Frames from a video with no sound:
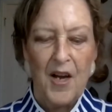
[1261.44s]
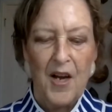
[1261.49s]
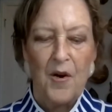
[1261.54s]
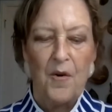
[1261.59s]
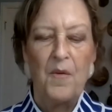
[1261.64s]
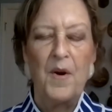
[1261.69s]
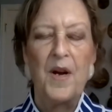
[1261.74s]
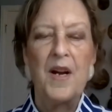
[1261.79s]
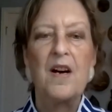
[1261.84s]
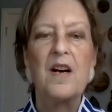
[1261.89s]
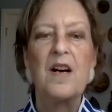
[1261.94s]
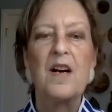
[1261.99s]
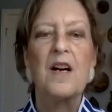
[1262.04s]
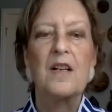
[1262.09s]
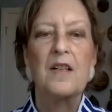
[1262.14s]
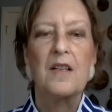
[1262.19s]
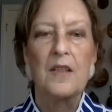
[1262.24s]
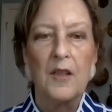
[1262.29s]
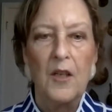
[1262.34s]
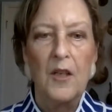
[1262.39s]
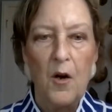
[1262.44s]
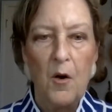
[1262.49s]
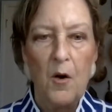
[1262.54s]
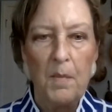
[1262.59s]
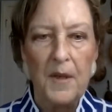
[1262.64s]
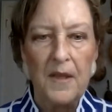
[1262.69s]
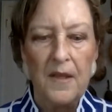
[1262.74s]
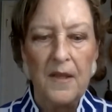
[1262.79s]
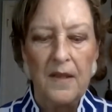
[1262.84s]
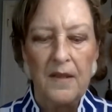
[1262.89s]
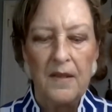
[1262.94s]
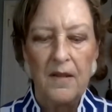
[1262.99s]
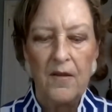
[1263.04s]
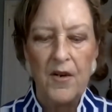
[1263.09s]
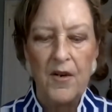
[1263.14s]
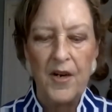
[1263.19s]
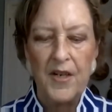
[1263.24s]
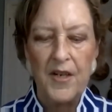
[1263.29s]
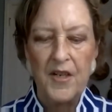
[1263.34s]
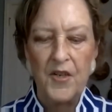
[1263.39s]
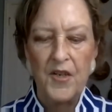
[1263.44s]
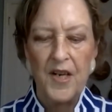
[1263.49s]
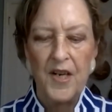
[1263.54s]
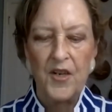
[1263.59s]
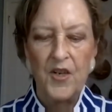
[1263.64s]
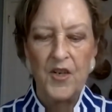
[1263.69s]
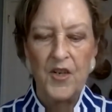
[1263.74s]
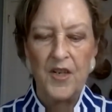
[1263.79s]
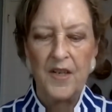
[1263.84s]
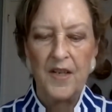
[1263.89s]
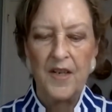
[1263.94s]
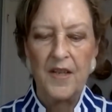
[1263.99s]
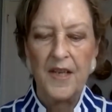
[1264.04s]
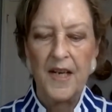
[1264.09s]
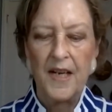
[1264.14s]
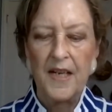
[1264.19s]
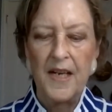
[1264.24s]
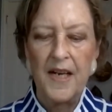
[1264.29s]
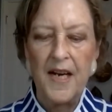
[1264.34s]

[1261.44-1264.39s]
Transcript: We are a global organization that can